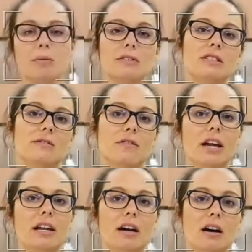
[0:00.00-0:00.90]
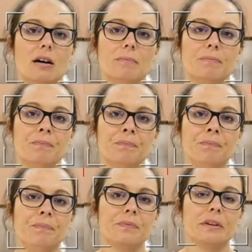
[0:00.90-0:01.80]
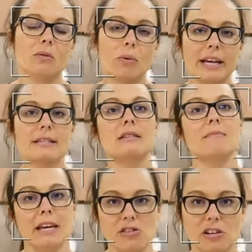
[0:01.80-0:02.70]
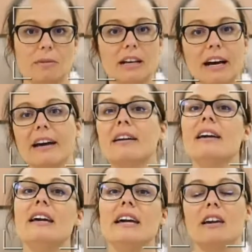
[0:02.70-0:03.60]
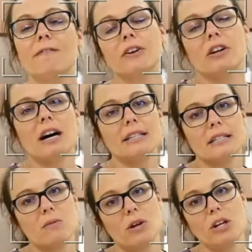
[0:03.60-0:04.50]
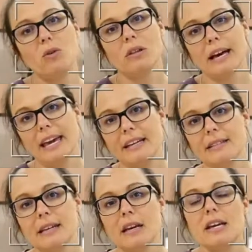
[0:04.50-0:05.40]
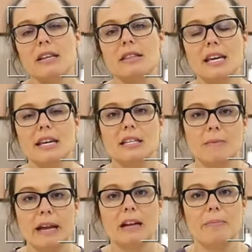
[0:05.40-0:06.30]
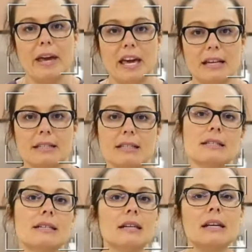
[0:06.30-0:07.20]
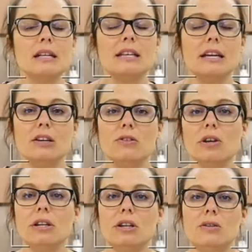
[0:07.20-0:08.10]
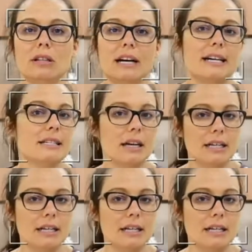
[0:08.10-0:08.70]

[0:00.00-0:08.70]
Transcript: different ways to make jambalaya. If you're not someone who likes the tomato based, then you could utilize a